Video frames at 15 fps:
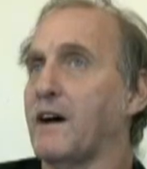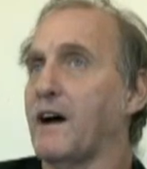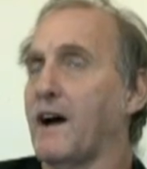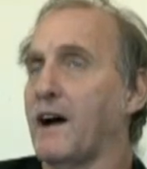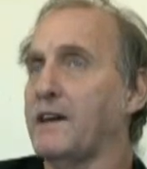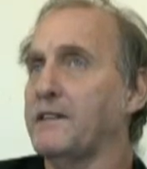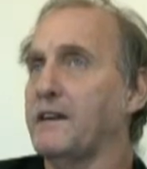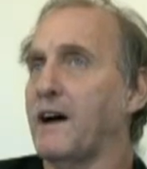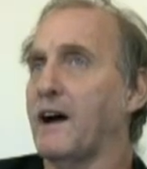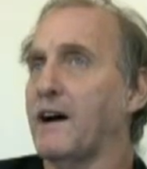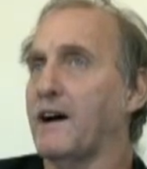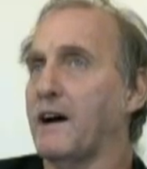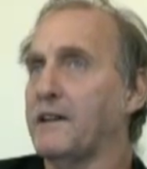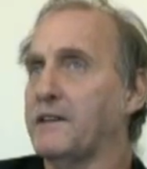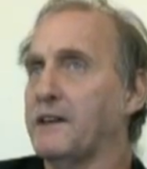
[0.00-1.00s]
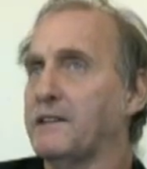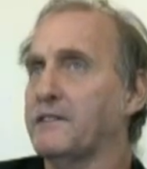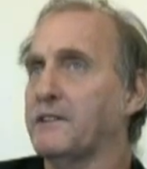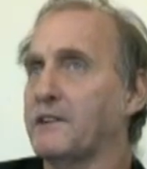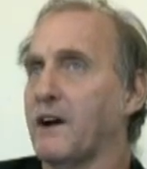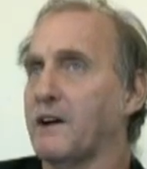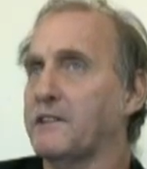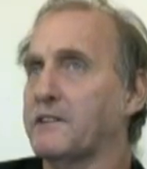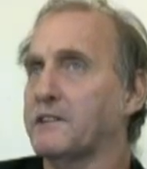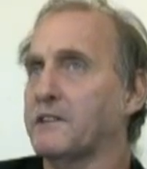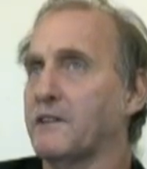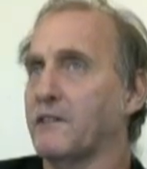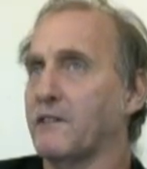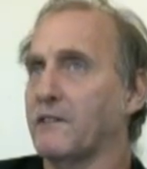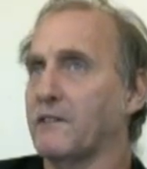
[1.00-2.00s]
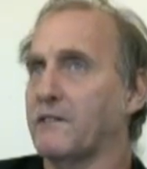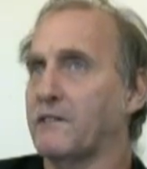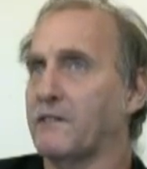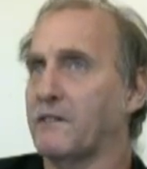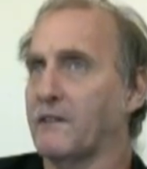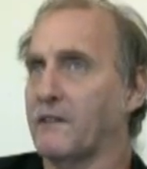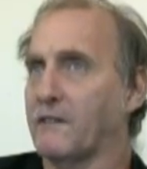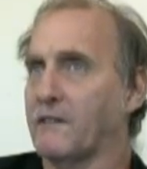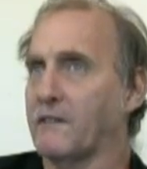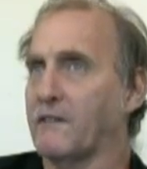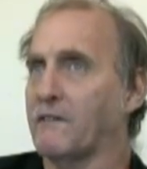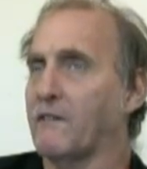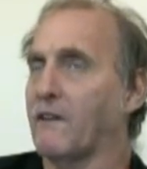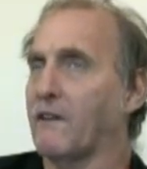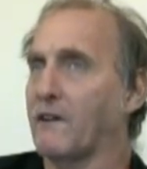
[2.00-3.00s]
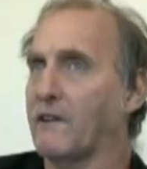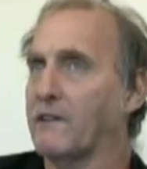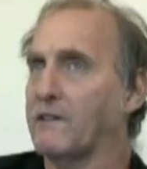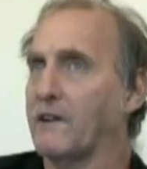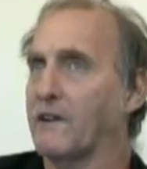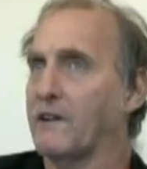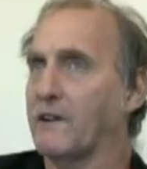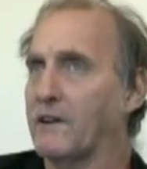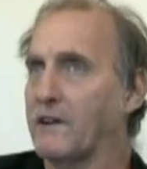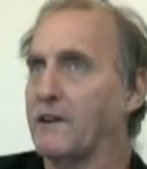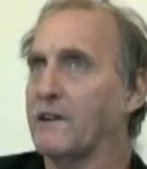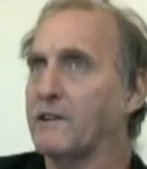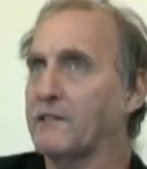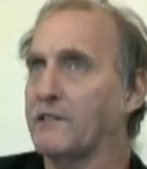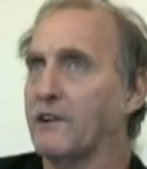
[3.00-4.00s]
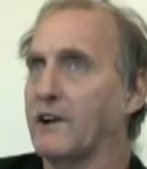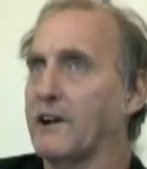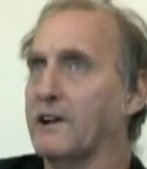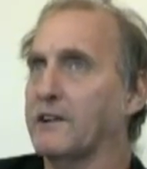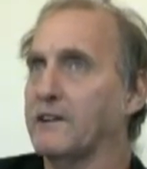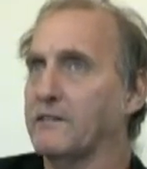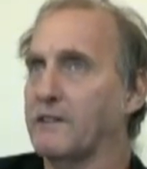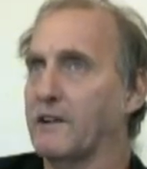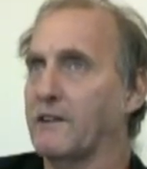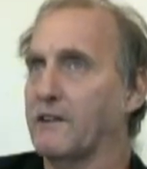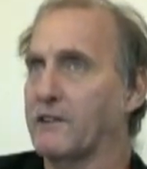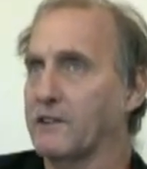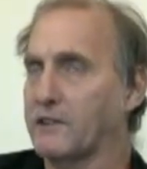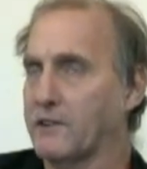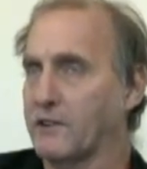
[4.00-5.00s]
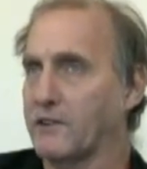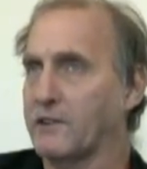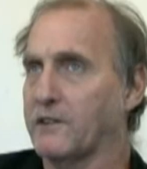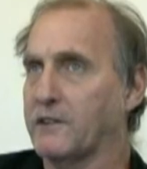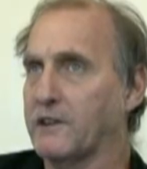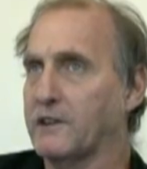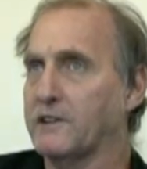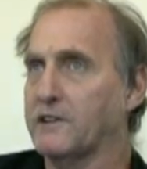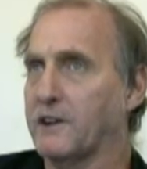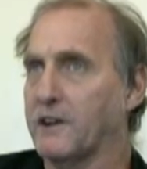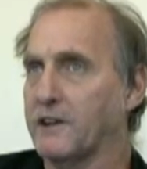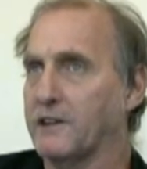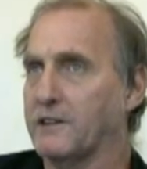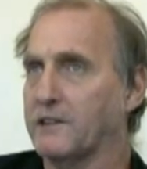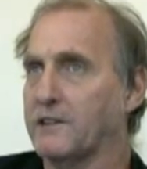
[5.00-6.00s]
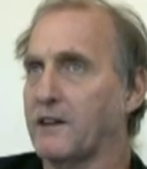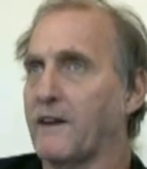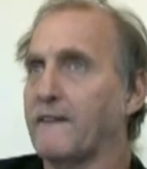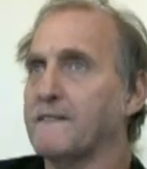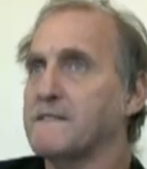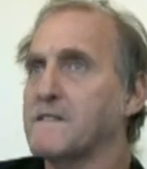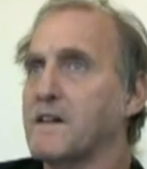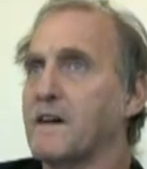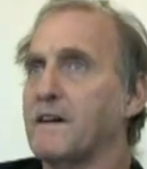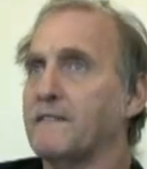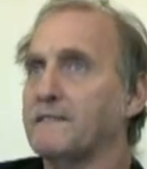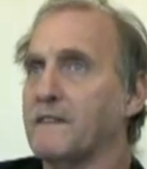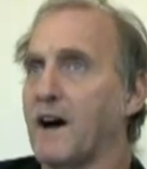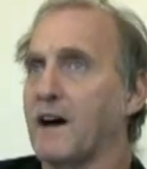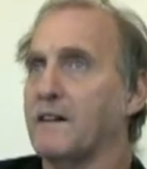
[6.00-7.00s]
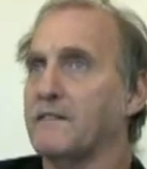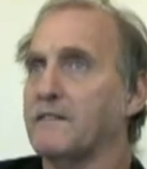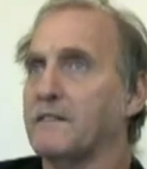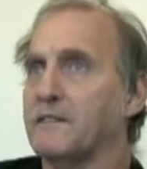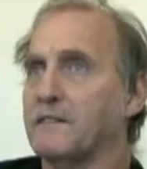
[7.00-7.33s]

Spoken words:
I think the doctors are more trained and better understood these days, but